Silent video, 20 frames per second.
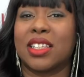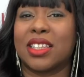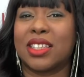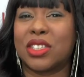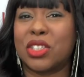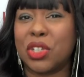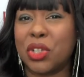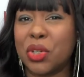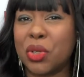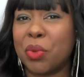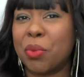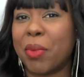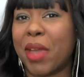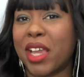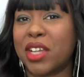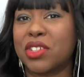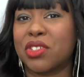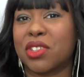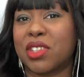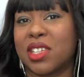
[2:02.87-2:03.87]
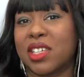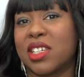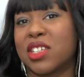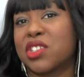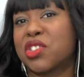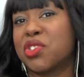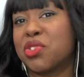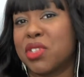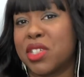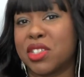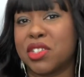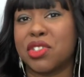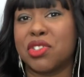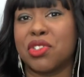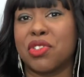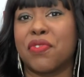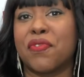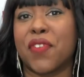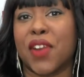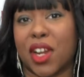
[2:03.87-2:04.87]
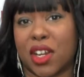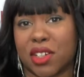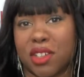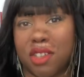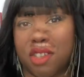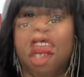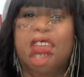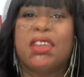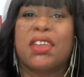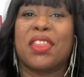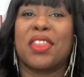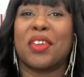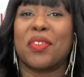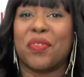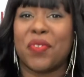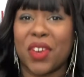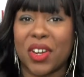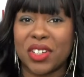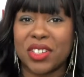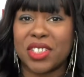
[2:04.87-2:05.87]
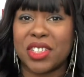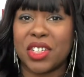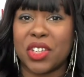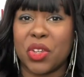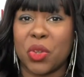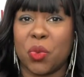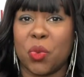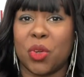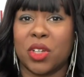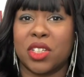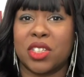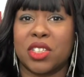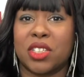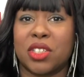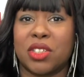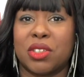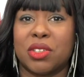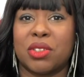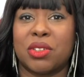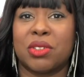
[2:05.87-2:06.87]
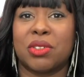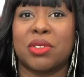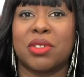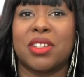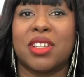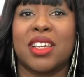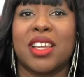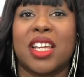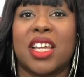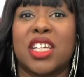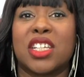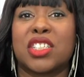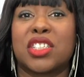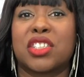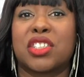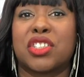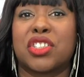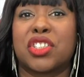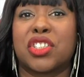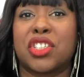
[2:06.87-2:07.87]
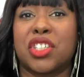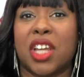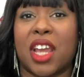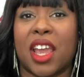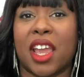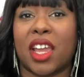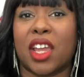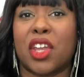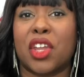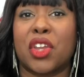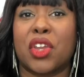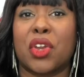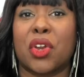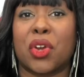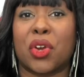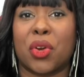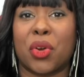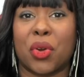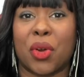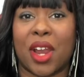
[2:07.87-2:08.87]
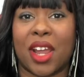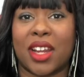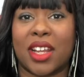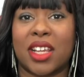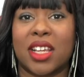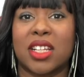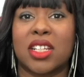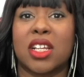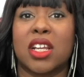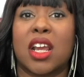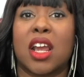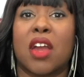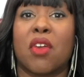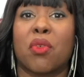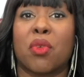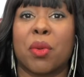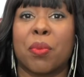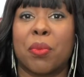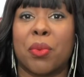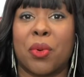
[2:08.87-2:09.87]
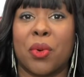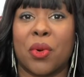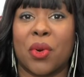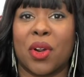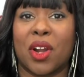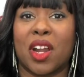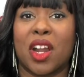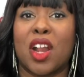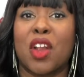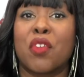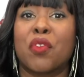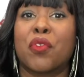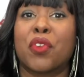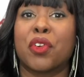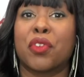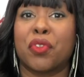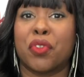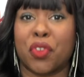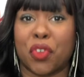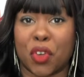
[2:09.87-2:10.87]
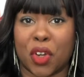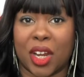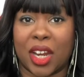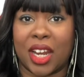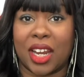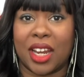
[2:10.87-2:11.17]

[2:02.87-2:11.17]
two major things you need to do first. The first thing you want to do is to check your credit report for free.